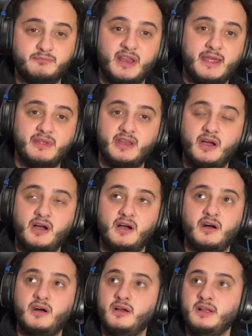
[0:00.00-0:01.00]
blaming
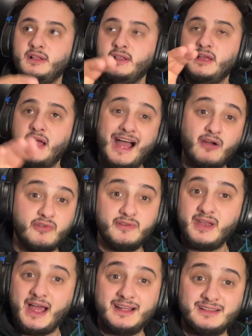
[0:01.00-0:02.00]
her.
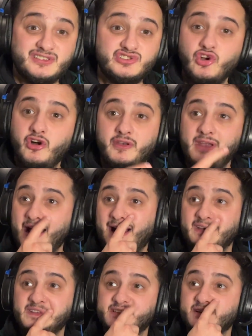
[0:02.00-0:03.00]
Aaron had John
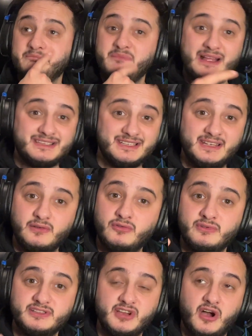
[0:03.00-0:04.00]
and Maddie
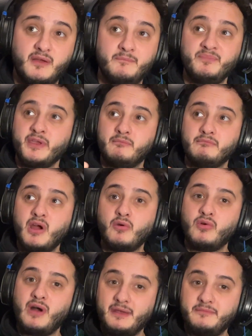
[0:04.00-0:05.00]
all the time.
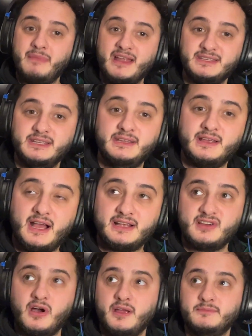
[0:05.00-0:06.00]
Meryl had Maddie at
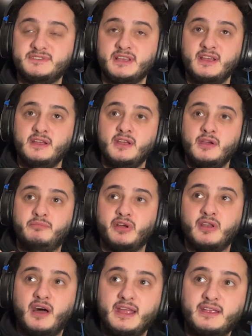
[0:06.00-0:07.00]
times, but
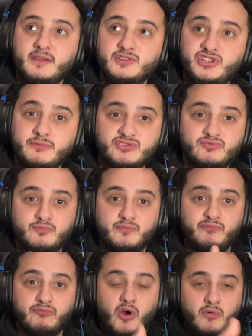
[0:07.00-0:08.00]
she was
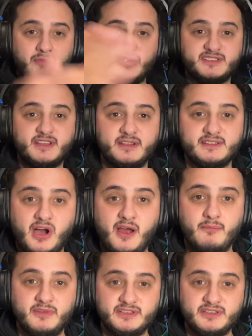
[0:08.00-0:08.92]
wrong most of the time